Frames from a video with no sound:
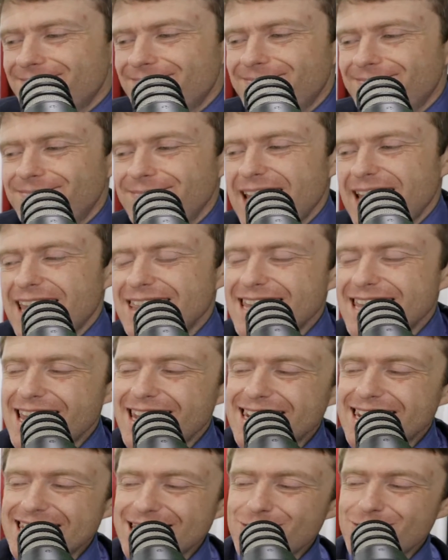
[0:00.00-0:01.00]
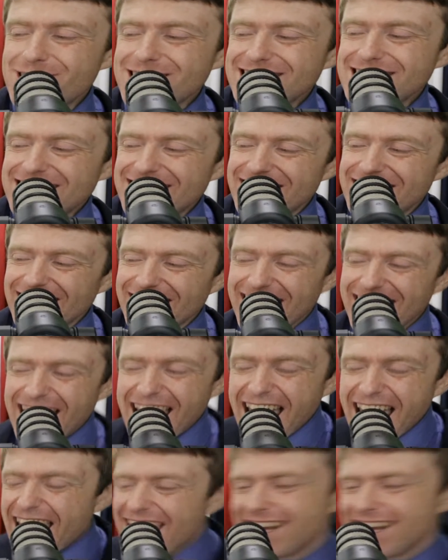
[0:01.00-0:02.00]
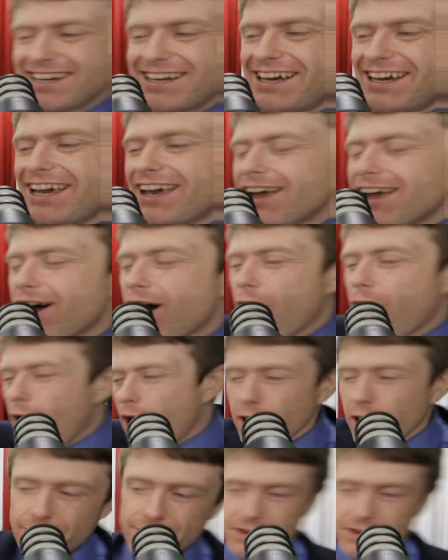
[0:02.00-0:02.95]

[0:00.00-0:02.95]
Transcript: And then he wants to get a cut. All of it.